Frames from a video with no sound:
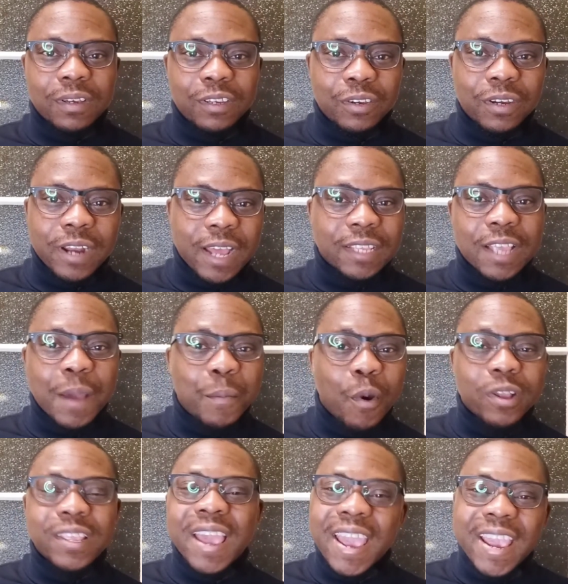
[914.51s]
you understand,
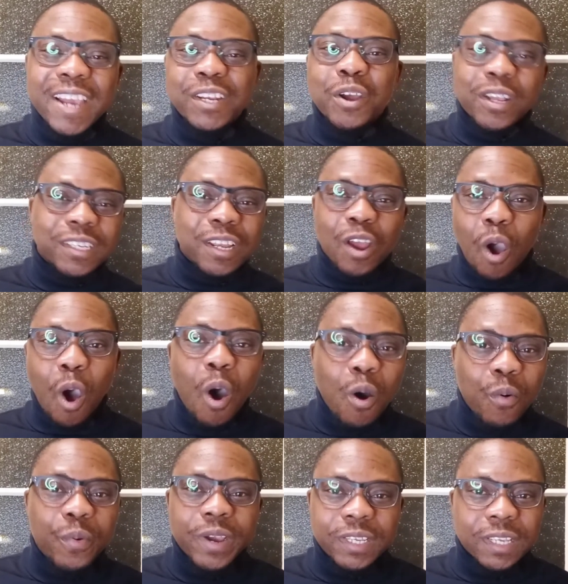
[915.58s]
but it doesn't
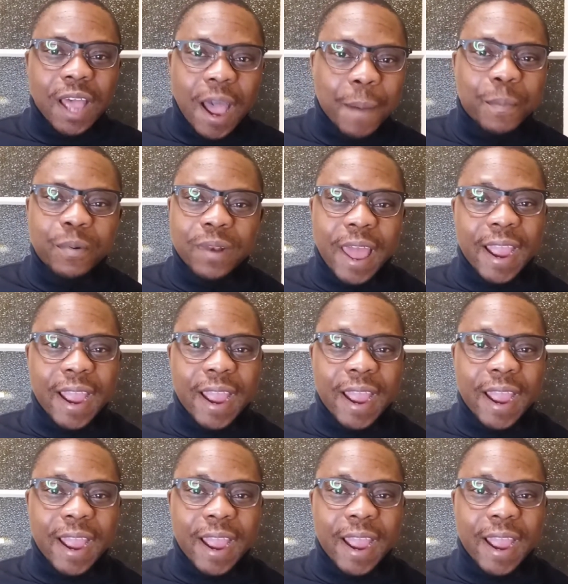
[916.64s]
always happen.